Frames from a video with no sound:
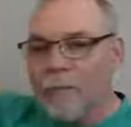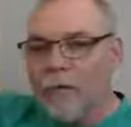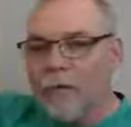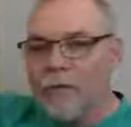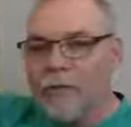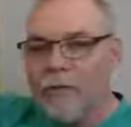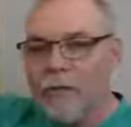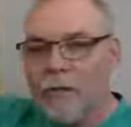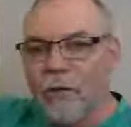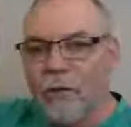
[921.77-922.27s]
here
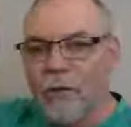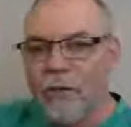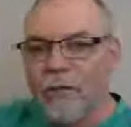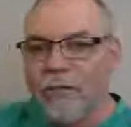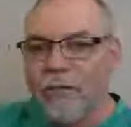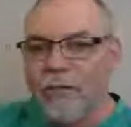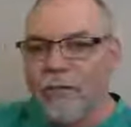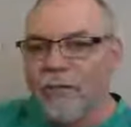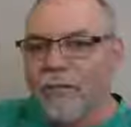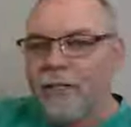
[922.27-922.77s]
is
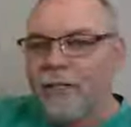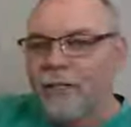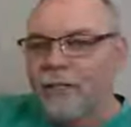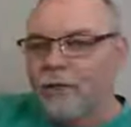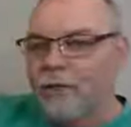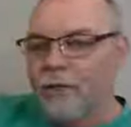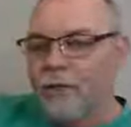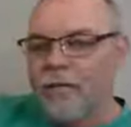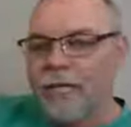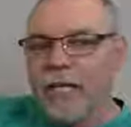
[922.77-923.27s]
learn.
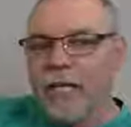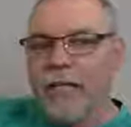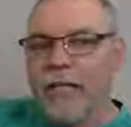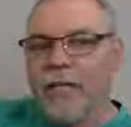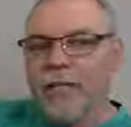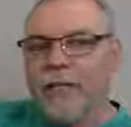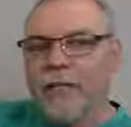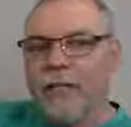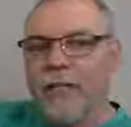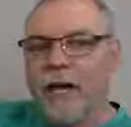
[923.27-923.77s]
So to get
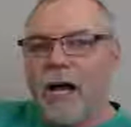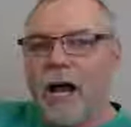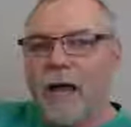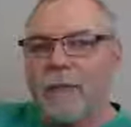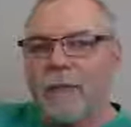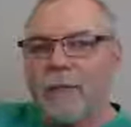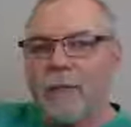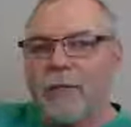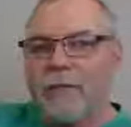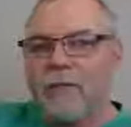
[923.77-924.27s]
into the
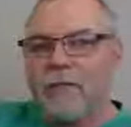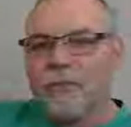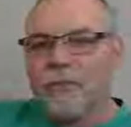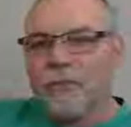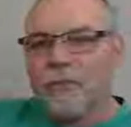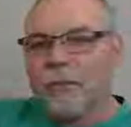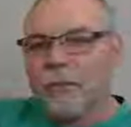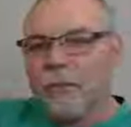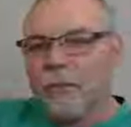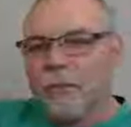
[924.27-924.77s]
optimist
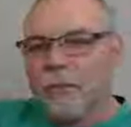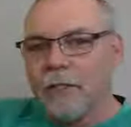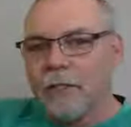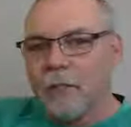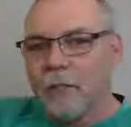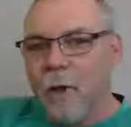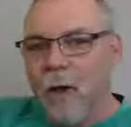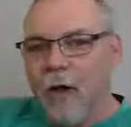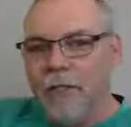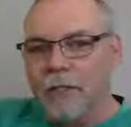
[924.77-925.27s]

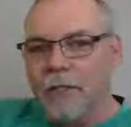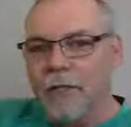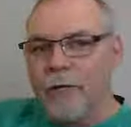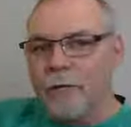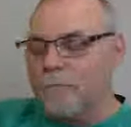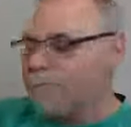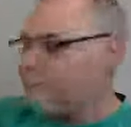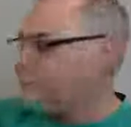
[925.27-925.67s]
quadrant,